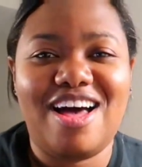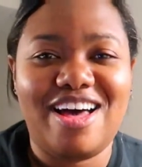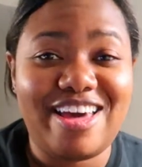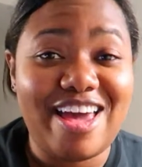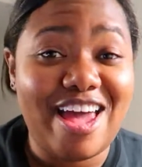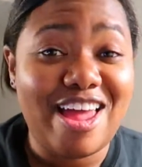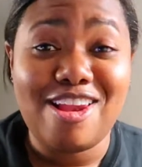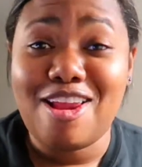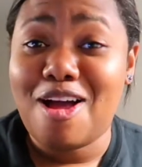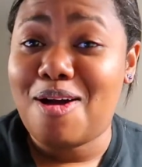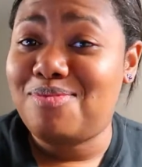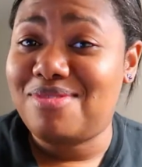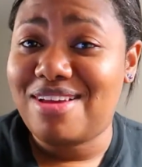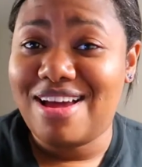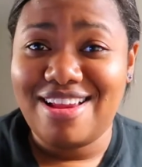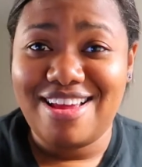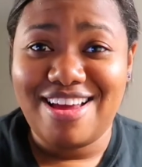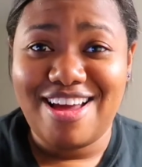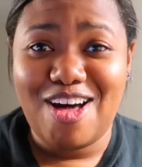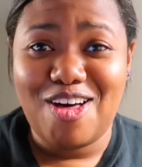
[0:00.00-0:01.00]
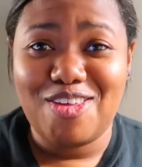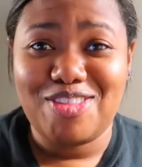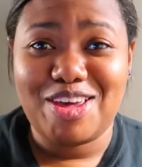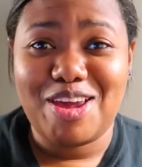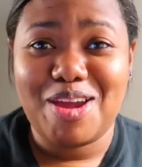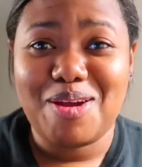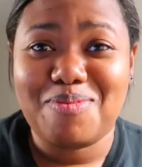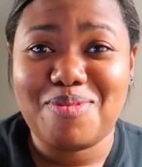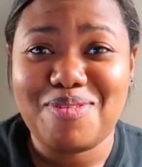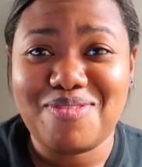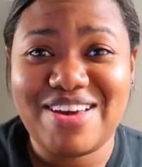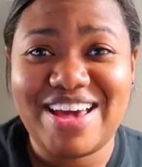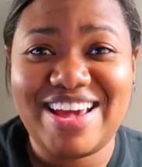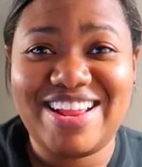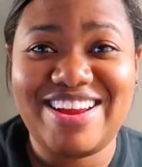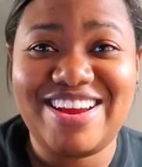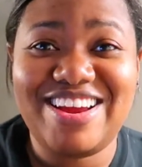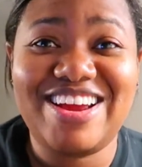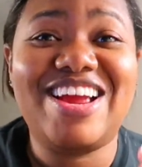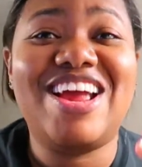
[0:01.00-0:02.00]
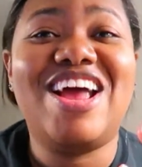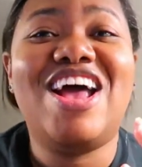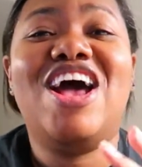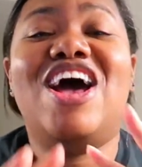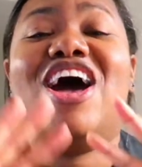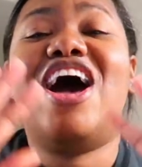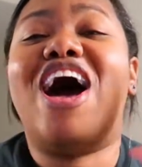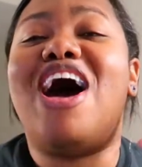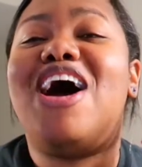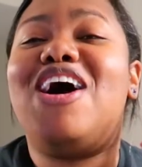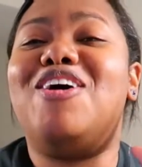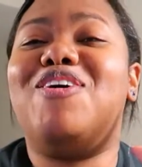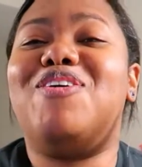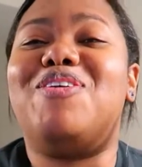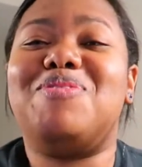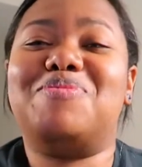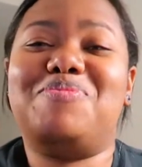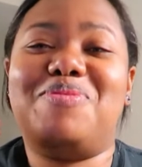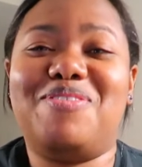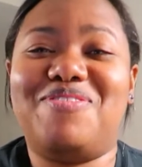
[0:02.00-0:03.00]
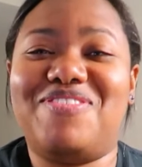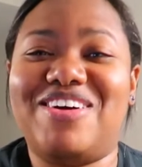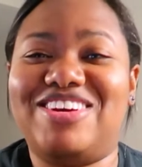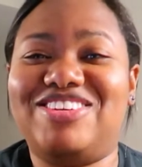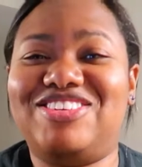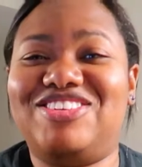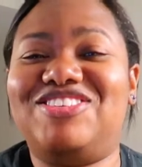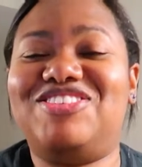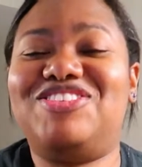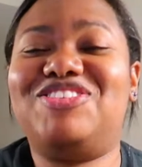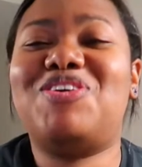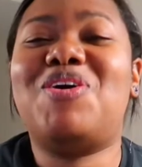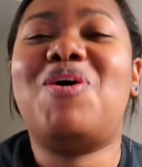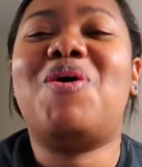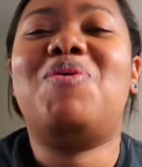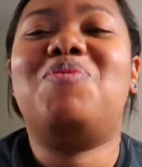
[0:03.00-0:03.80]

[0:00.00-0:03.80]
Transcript: Again, I'm not a healthcare provider uh, or a professional,